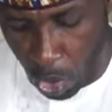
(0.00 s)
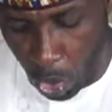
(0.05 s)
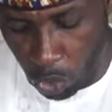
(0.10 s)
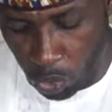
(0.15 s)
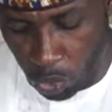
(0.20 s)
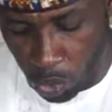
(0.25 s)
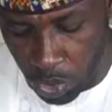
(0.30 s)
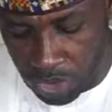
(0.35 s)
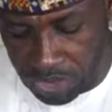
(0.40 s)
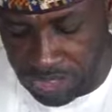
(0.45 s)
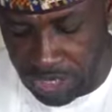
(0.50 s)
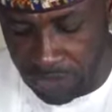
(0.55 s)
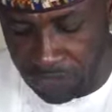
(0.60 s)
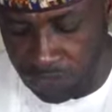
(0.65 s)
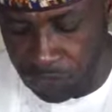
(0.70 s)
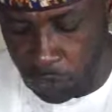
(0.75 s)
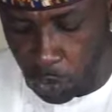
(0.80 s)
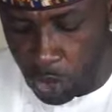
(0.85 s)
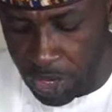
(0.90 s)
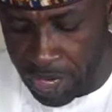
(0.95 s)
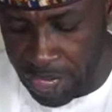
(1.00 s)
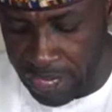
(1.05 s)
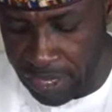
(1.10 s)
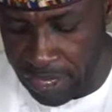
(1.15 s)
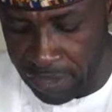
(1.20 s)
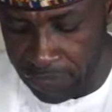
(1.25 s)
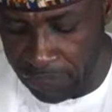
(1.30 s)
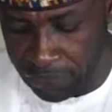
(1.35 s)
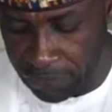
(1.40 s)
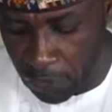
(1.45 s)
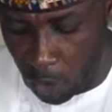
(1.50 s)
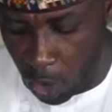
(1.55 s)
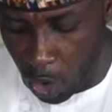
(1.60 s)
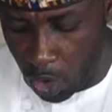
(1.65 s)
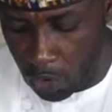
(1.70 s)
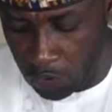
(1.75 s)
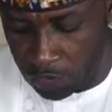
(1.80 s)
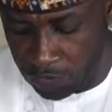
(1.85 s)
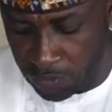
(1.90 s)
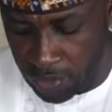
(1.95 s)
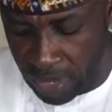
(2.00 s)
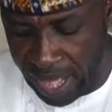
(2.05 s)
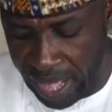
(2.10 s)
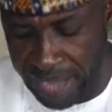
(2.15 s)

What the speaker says: of which they fully involved